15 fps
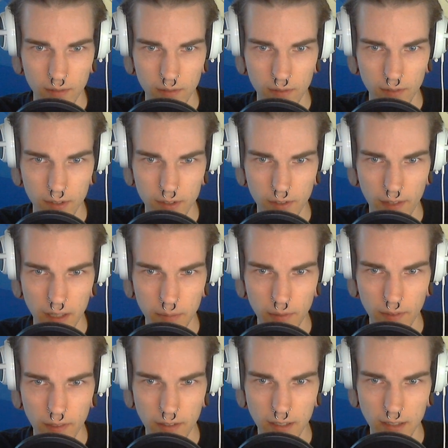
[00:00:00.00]
what do you think
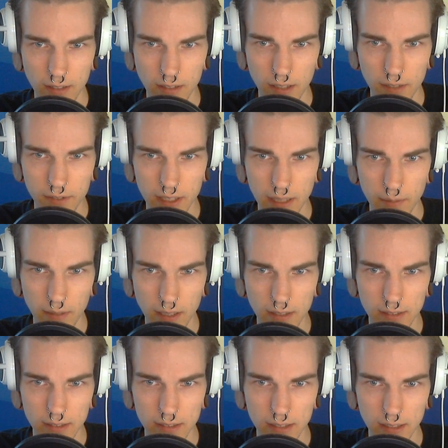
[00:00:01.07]
about the nilly nerfs coming in
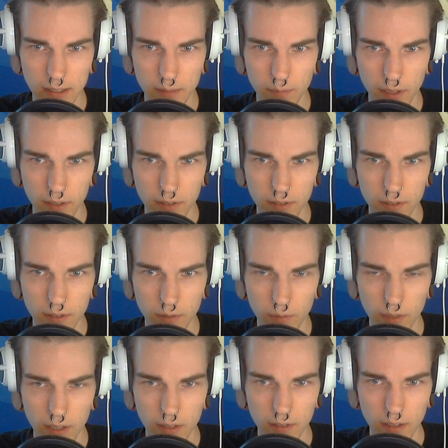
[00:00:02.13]

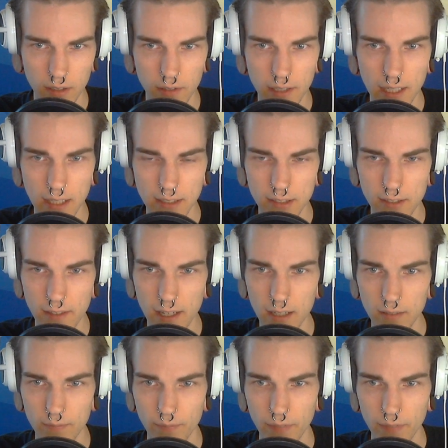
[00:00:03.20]
6.21? Already answered that.